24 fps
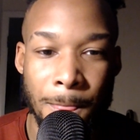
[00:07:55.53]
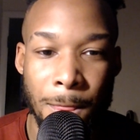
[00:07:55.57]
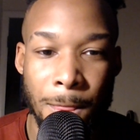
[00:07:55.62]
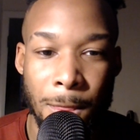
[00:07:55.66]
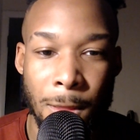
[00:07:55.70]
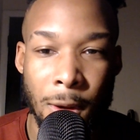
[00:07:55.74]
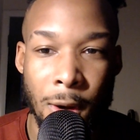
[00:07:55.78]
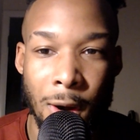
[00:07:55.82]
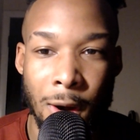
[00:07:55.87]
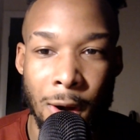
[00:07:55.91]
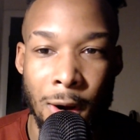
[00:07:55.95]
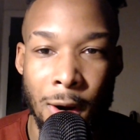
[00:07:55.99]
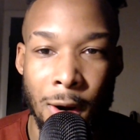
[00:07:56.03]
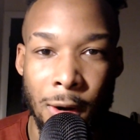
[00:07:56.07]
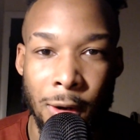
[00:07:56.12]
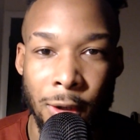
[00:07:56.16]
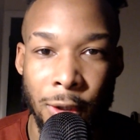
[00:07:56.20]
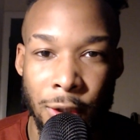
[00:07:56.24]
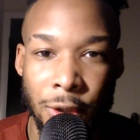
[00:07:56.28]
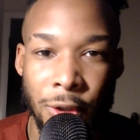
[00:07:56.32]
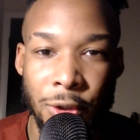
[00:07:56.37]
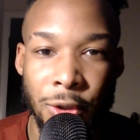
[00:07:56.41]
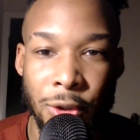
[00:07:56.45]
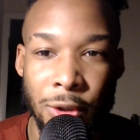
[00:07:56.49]
are
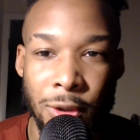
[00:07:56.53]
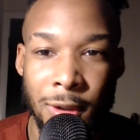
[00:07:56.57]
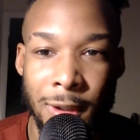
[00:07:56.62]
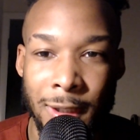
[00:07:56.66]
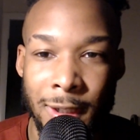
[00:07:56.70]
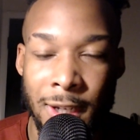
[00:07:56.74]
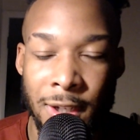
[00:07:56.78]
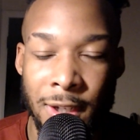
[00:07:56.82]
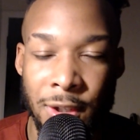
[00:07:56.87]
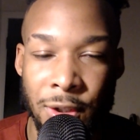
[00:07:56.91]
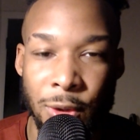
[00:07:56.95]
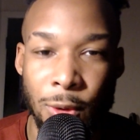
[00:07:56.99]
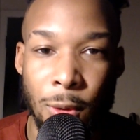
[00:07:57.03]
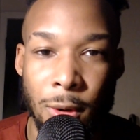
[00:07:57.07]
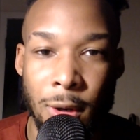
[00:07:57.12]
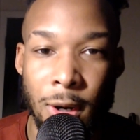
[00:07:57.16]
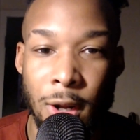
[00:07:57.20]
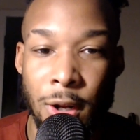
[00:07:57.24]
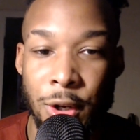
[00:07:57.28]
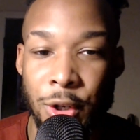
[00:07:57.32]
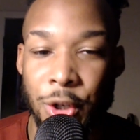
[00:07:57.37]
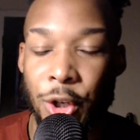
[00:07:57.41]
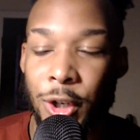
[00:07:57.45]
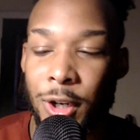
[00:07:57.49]
going to get scored
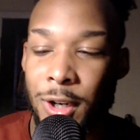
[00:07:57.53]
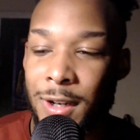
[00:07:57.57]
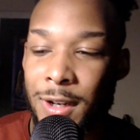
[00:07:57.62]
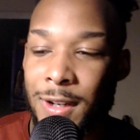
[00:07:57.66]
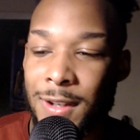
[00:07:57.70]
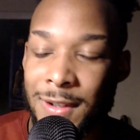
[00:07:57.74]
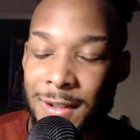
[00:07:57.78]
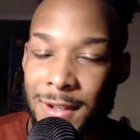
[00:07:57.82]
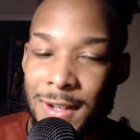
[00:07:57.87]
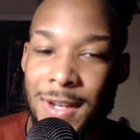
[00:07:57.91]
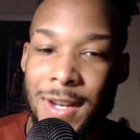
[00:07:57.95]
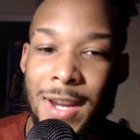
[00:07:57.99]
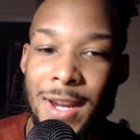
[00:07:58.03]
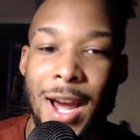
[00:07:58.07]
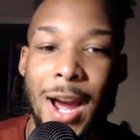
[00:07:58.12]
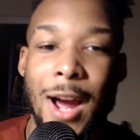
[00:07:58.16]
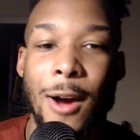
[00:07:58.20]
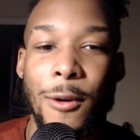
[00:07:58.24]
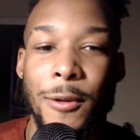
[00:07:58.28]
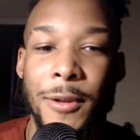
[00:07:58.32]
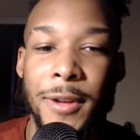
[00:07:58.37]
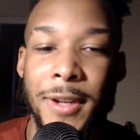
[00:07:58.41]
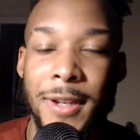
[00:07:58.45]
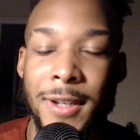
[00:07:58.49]
on. You're going to see
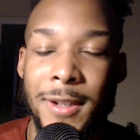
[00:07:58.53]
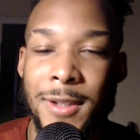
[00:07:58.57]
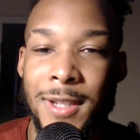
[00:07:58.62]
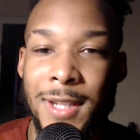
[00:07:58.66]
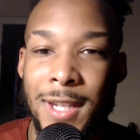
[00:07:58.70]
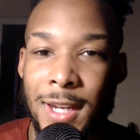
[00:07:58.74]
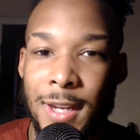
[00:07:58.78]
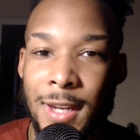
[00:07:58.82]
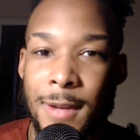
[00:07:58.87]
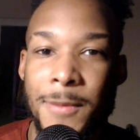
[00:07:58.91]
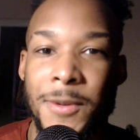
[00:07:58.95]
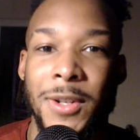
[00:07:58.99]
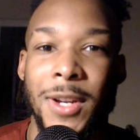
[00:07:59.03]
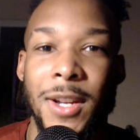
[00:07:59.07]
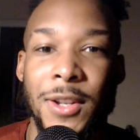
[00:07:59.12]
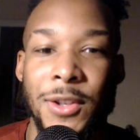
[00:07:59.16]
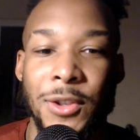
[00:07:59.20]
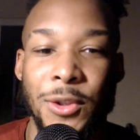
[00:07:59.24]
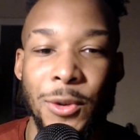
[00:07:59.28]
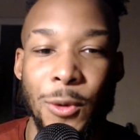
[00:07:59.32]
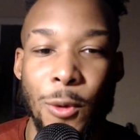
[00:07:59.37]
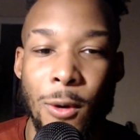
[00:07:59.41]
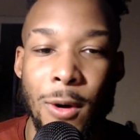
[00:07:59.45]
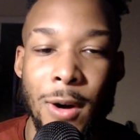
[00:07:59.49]
how these teams get
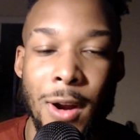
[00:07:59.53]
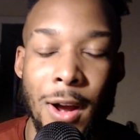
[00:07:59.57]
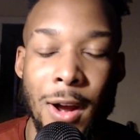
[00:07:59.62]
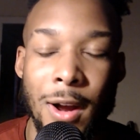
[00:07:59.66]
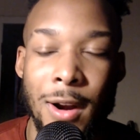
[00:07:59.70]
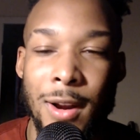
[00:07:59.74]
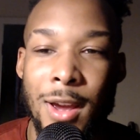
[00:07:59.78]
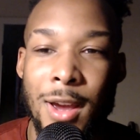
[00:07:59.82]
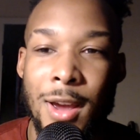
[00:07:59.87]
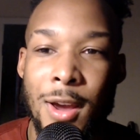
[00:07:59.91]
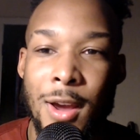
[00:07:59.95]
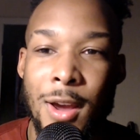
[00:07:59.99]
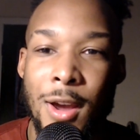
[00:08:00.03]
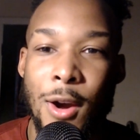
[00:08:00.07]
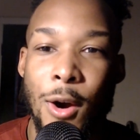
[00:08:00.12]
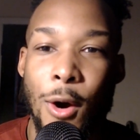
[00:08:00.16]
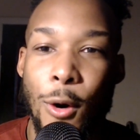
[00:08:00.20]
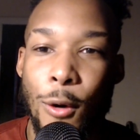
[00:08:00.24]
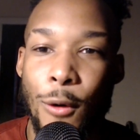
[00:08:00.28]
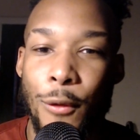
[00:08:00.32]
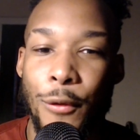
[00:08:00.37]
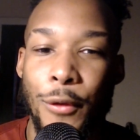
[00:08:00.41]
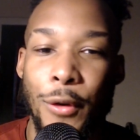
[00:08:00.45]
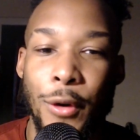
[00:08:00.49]
scored on
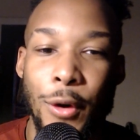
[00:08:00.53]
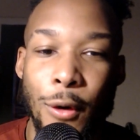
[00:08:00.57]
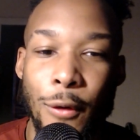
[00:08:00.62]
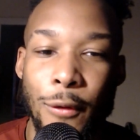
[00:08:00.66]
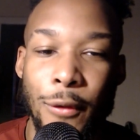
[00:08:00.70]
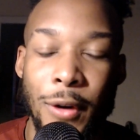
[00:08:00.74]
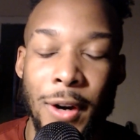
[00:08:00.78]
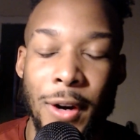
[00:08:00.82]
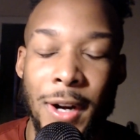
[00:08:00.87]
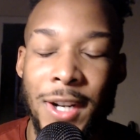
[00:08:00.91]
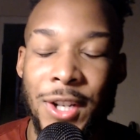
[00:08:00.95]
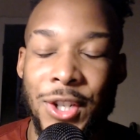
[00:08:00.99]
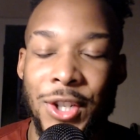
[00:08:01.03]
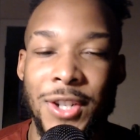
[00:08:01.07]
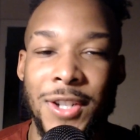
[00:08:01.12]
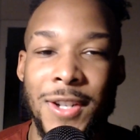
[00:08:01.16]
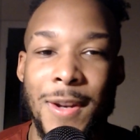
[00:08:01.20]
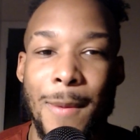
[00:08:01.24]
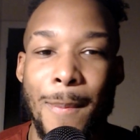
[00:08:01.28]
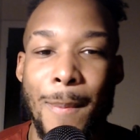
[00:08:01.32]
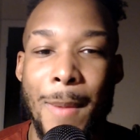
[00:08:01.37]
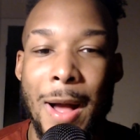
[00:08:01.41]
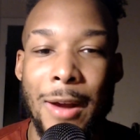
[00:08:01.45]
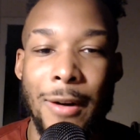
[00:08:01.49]
over and over. It's just
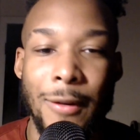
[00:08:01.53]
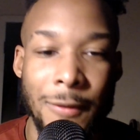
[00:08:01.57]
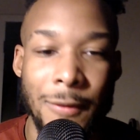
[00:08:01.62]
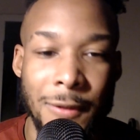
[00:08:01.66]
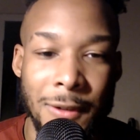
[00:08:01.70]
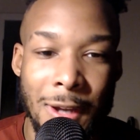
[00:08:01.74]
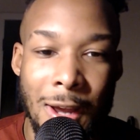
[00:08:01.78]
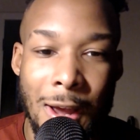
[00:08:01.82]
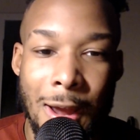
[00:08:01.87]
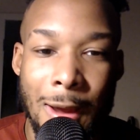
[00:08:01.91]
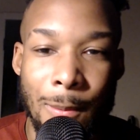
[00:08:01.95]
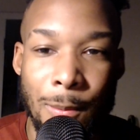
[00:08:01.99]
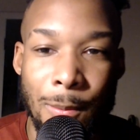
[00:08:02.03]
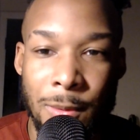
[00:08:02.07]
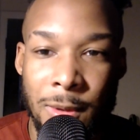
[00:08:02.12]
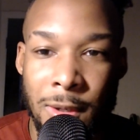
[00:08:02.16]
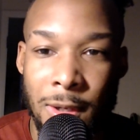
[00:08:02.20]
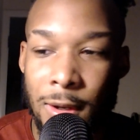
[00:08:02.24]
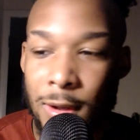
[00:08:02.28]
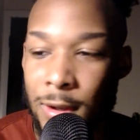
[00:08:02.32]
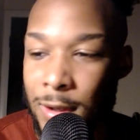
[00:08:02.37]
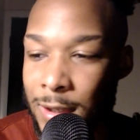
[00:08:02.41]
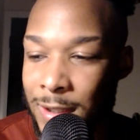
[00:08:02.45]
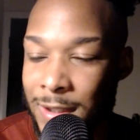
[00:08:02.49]
a matter of time
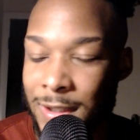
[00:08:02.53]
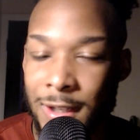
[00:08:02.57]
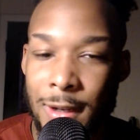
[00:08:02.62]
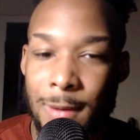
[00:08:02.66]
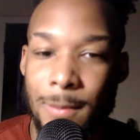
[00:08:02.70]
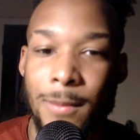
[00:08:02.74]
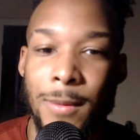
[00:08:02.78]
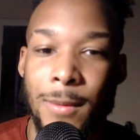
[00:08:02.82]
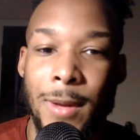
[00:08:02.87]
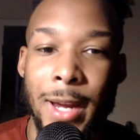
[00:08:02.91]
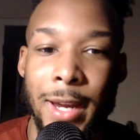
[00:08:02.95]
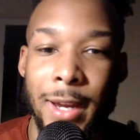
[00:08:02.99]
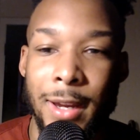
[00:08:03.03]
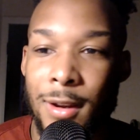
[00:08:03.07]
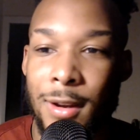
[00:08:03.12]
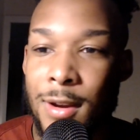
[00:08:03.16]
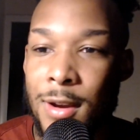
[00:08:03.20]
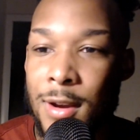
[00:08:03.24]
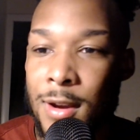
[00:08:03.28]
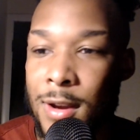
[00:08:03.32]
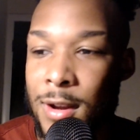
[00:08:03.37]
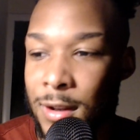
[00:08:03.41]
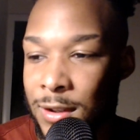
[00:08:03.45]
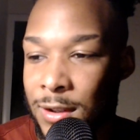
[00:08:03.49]
till a team like
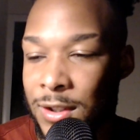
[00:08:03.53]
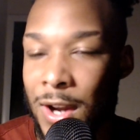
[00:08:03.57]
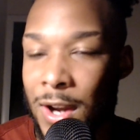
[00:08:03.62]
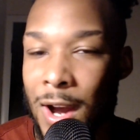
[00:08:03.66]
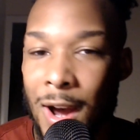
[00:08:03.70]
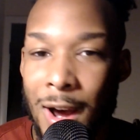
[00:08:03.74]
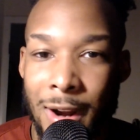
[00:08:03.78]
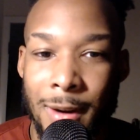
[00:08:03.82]
Tottenham